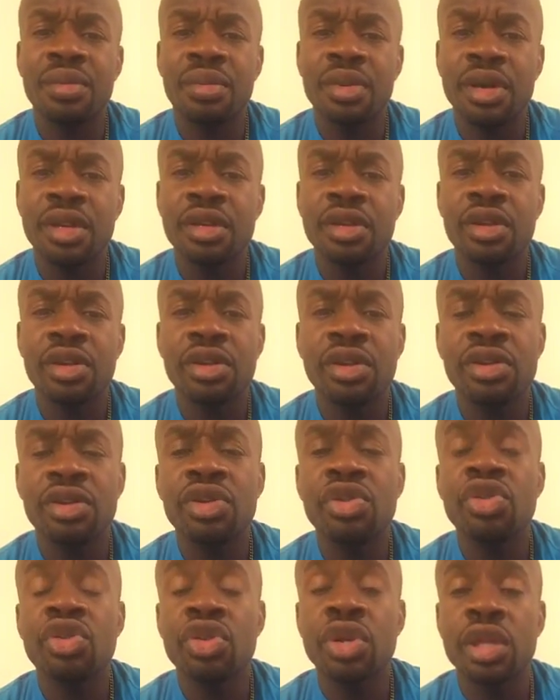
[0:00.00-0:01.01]
But you
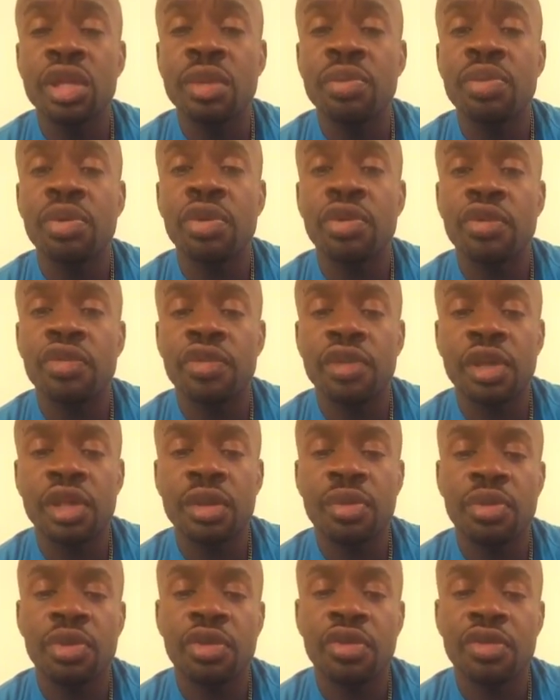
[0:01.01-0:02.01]
can improve. You can
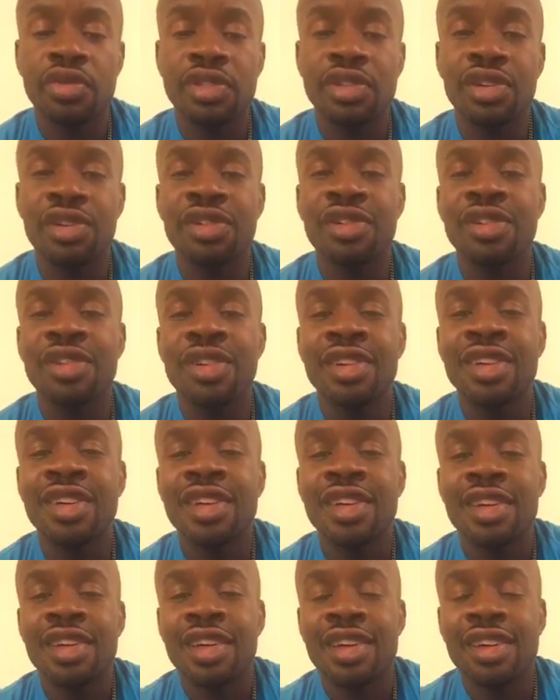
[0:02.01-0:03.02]
improve. So
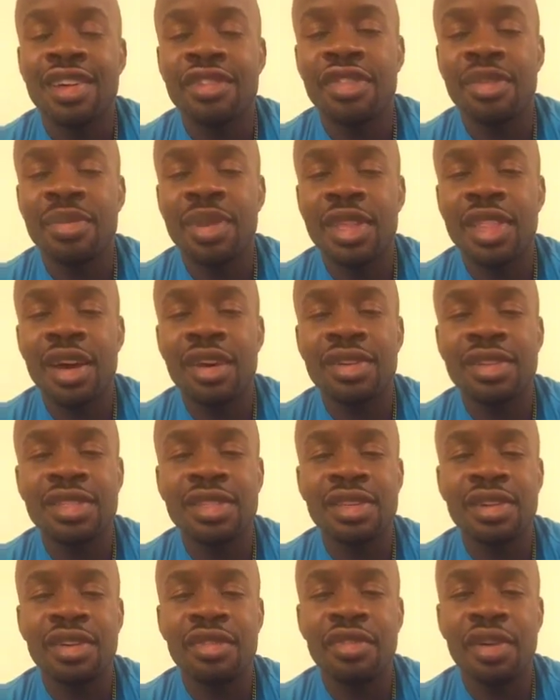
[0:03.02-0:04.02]
for me, that
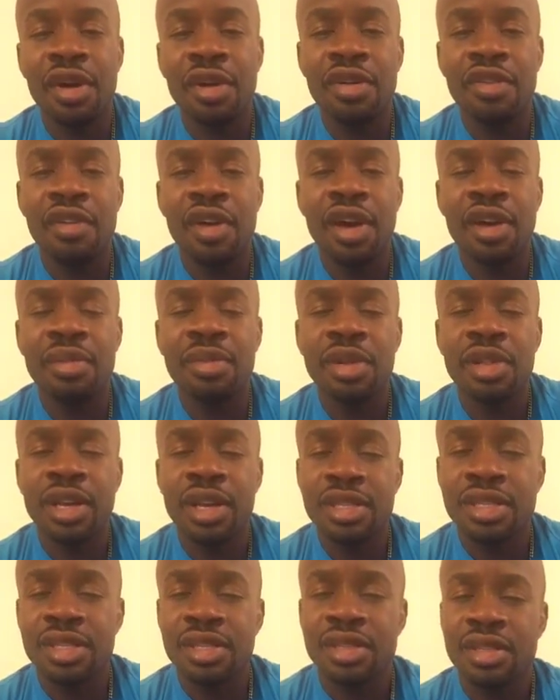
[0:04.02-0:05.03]
was a very valuable
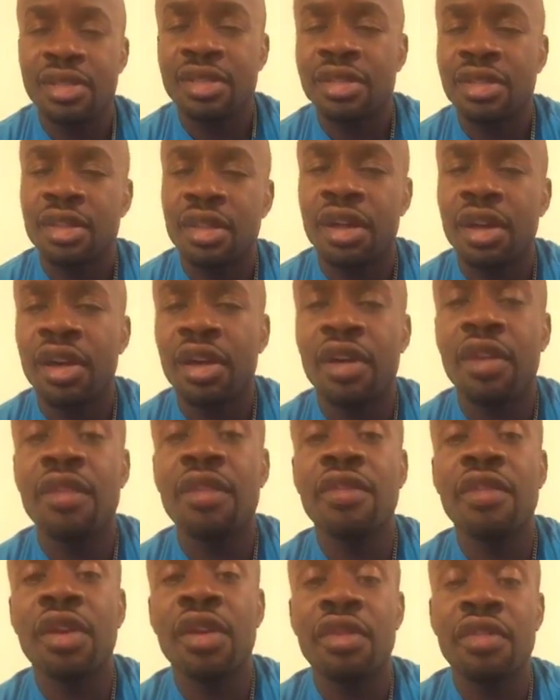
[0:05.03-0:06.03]
lesson,
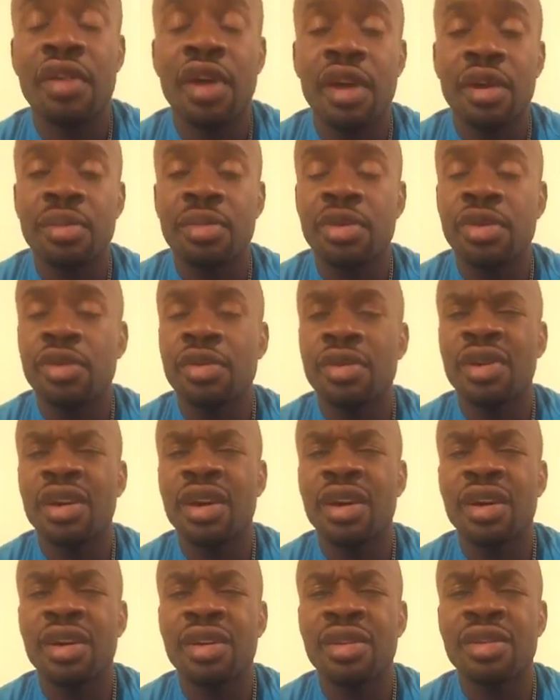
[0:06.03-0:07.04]
very valuable,
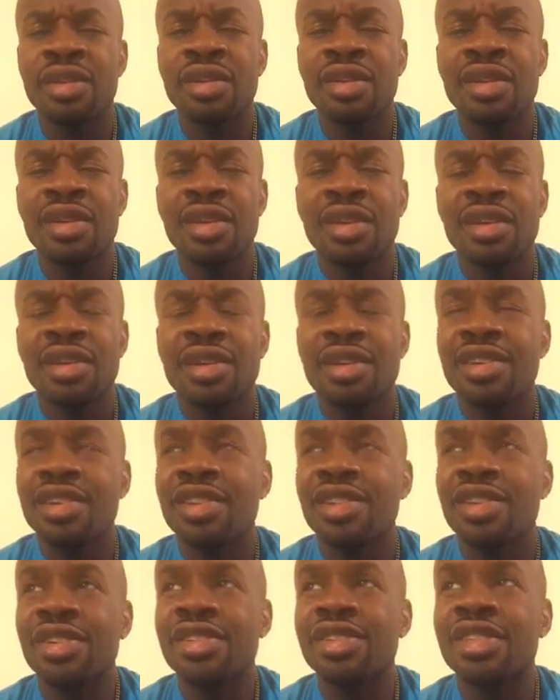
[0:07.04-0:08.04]
and
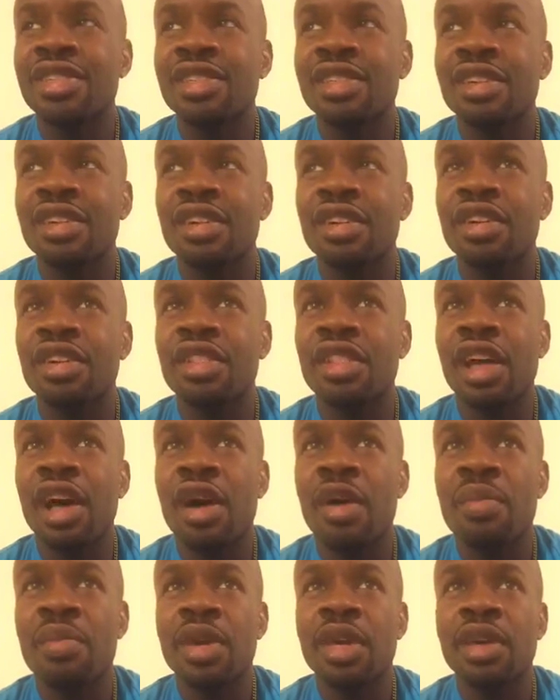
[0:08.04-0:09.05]
it's just
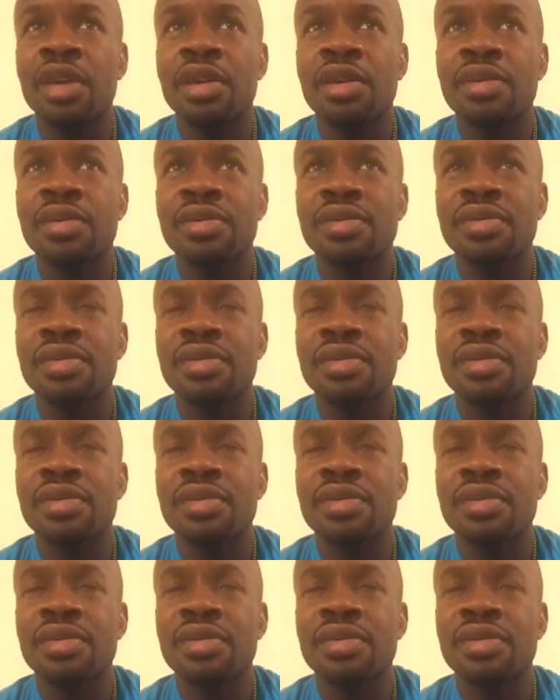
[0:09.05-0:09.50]
allowed me.